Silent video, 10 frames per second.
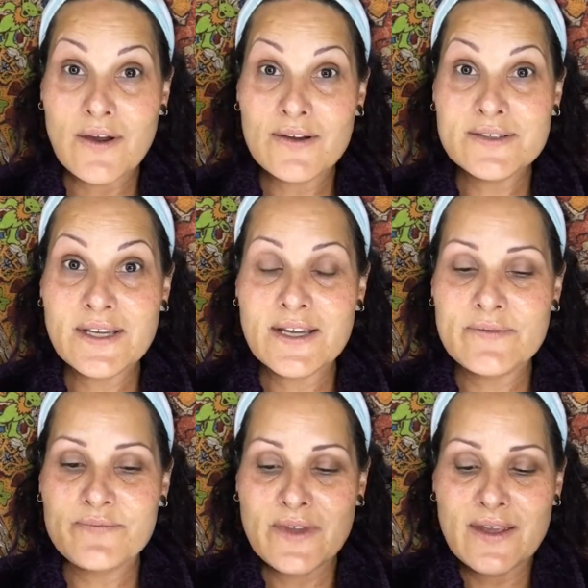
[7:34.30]
All
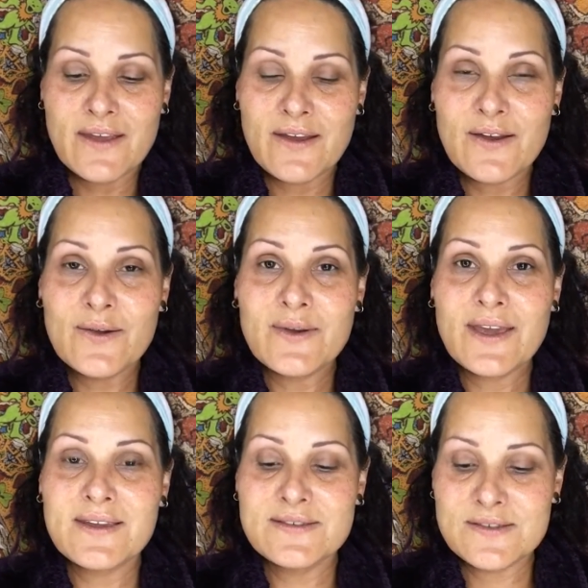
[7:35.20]
done.
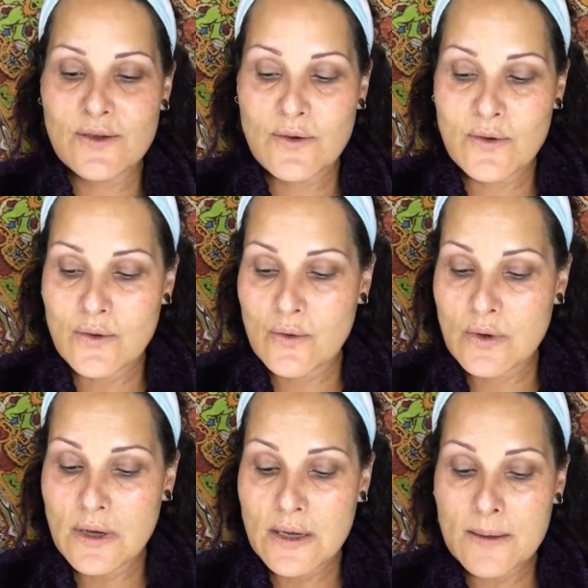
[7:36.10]
Okay,
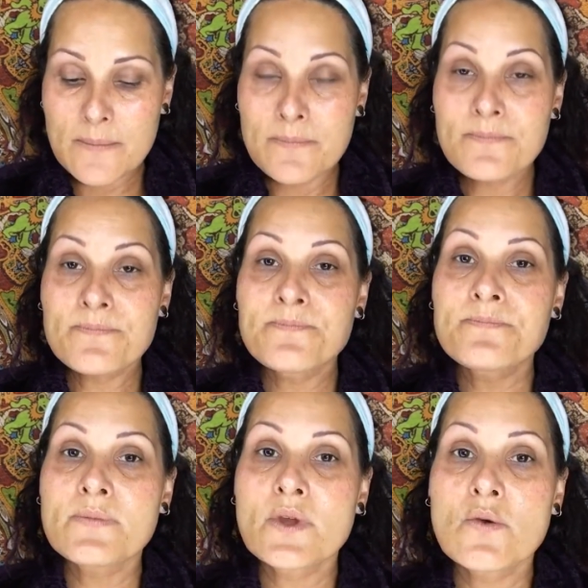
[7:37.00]
so
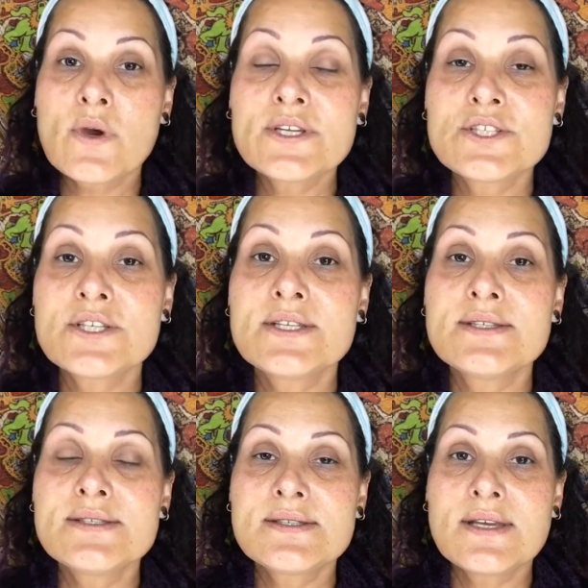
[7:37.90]

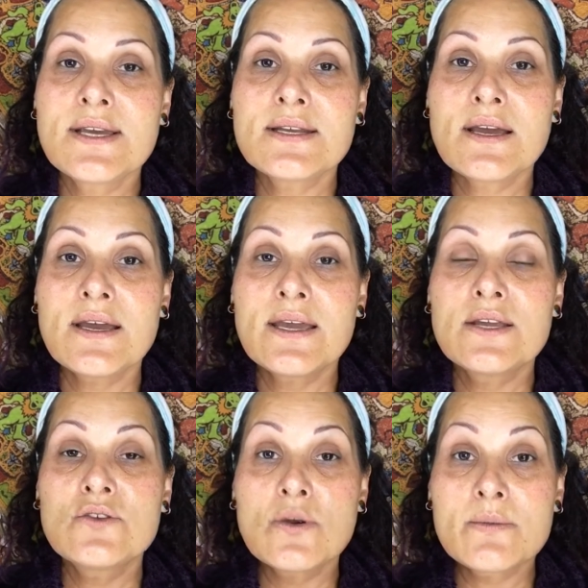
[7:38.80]
questions that
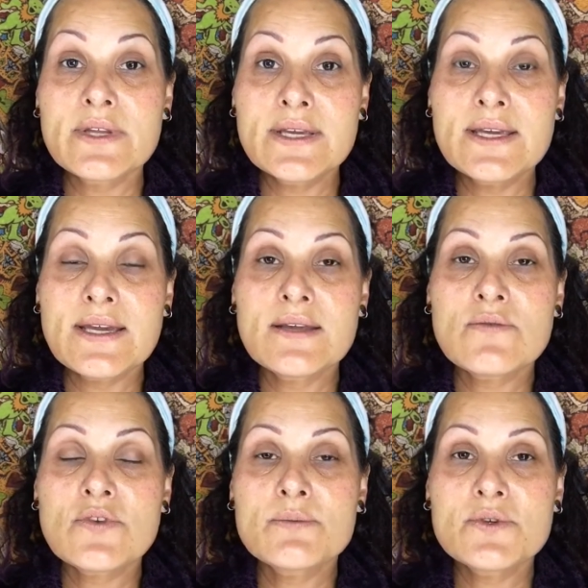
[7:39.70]
I normally
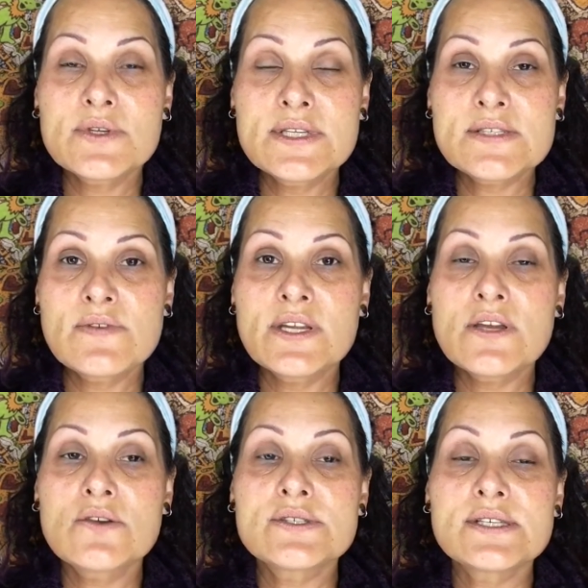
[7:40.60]
get from doing these
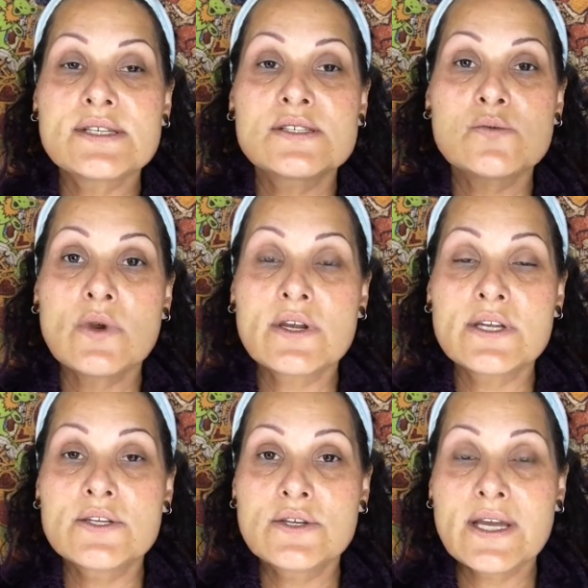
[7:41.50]
videos is where
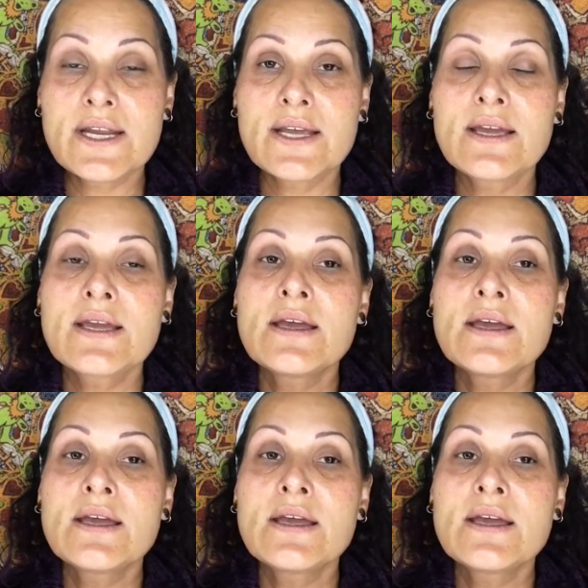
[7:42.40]
can you get it?